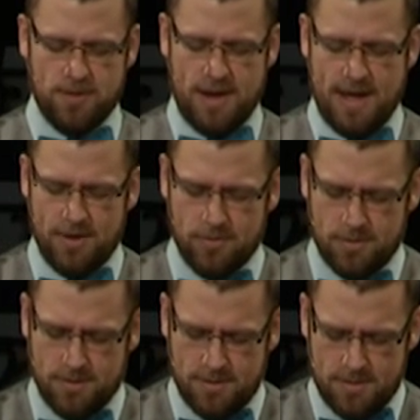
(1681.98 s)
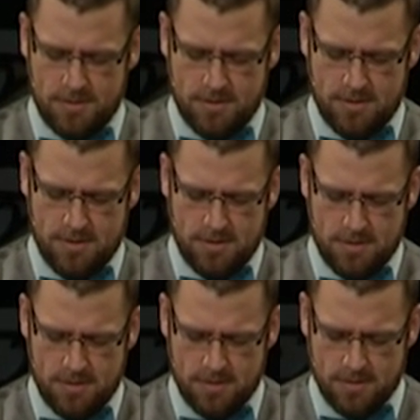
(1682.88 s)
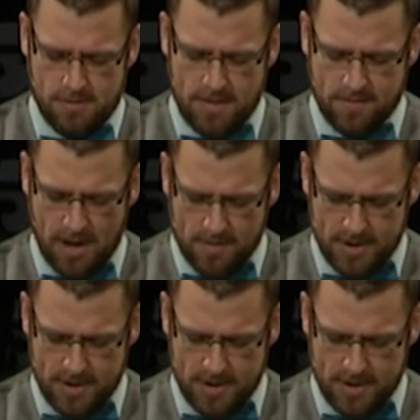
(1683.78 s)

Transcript: and how they've come